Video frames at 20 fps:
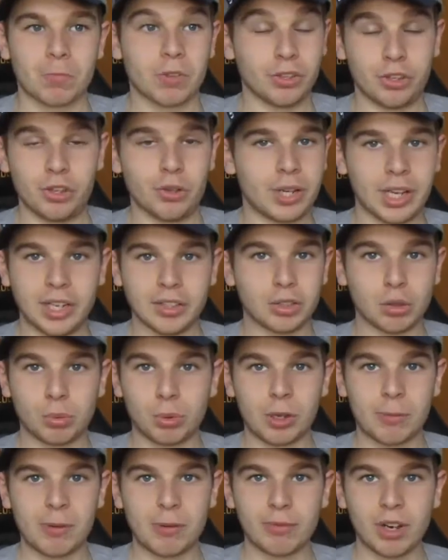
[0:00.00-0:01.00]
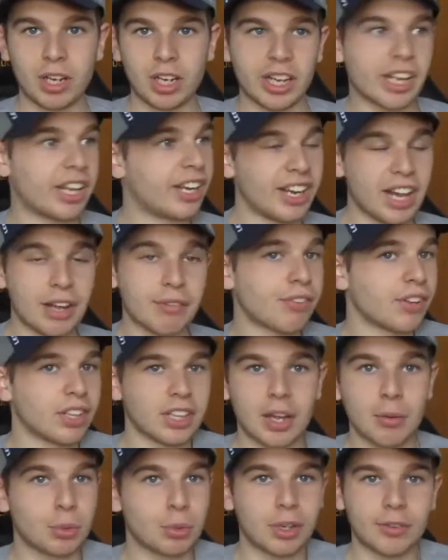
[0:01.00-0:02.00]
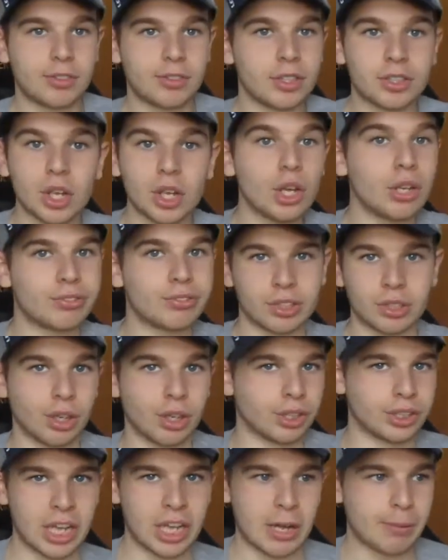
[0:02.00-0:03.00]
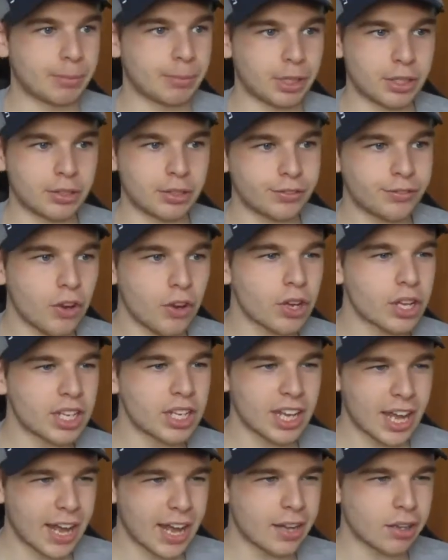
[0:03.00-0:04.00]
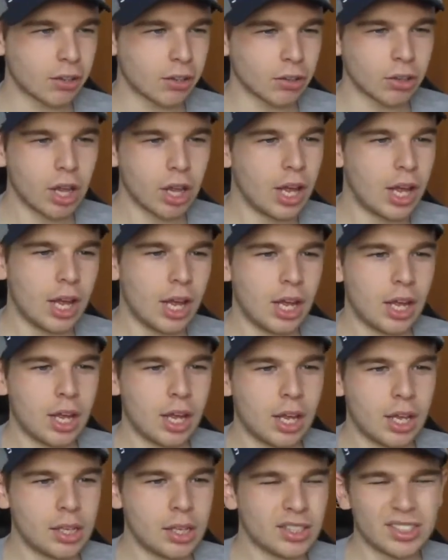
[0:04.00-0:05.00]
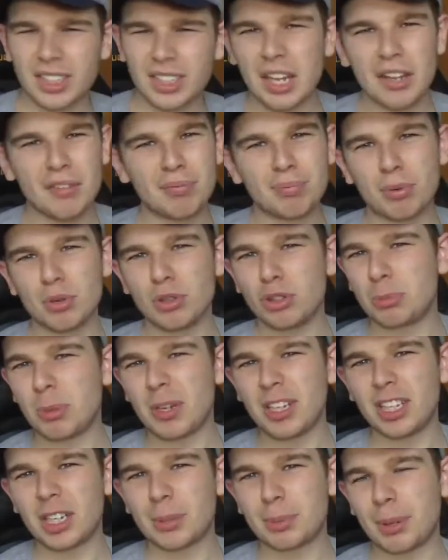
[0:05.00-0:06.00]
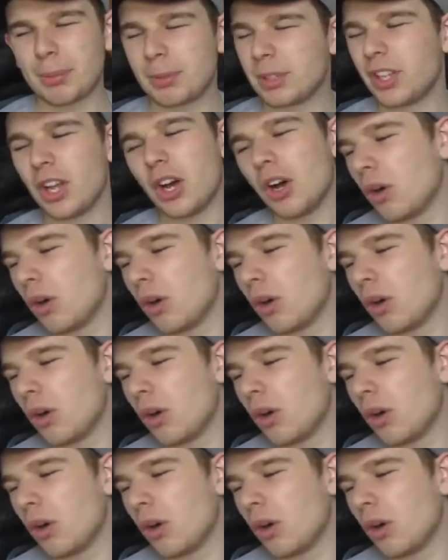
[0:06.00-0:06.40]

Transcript: Newcastle would have been relegated, and I think they would have deserved to go down, because fucking hell, Steve Bruce being in the Premier,